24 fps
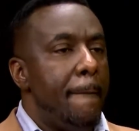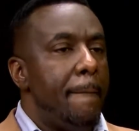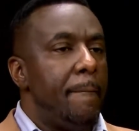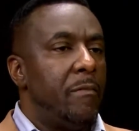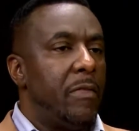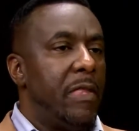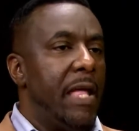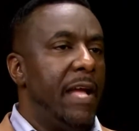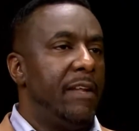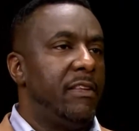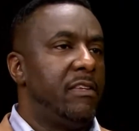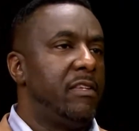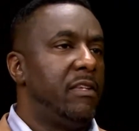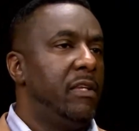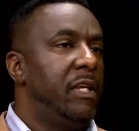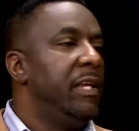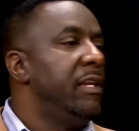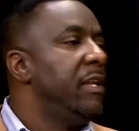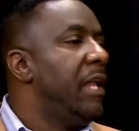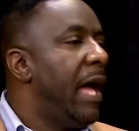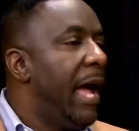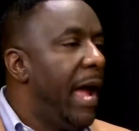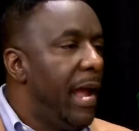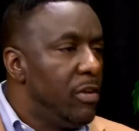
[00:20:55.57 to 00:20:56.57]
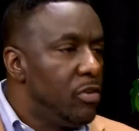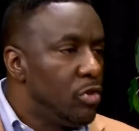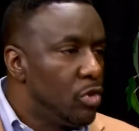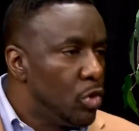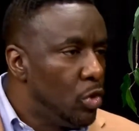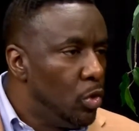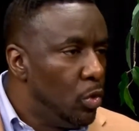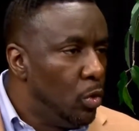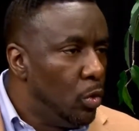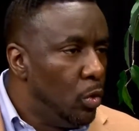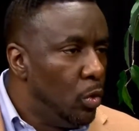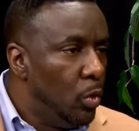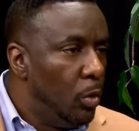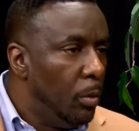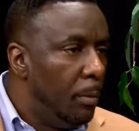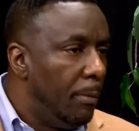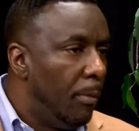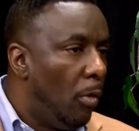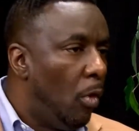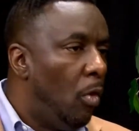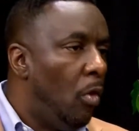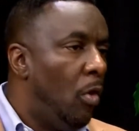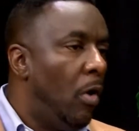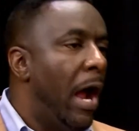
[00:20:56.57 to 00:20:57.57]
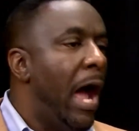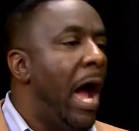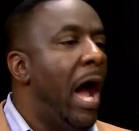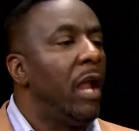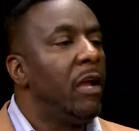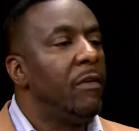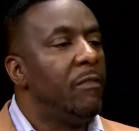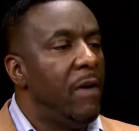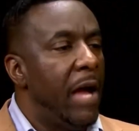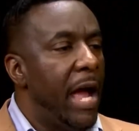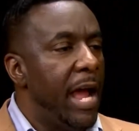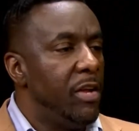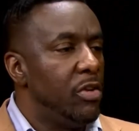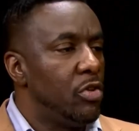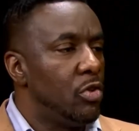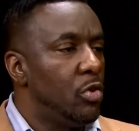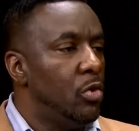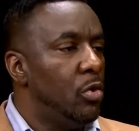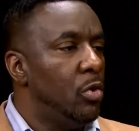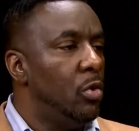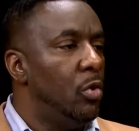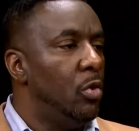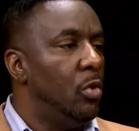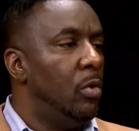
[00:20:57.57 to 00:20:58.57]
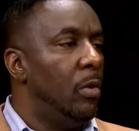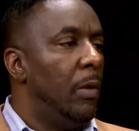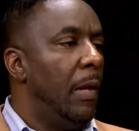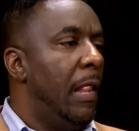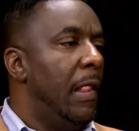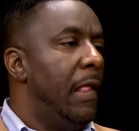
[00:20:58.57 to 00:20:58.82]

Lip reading: that's in high school or out of high school,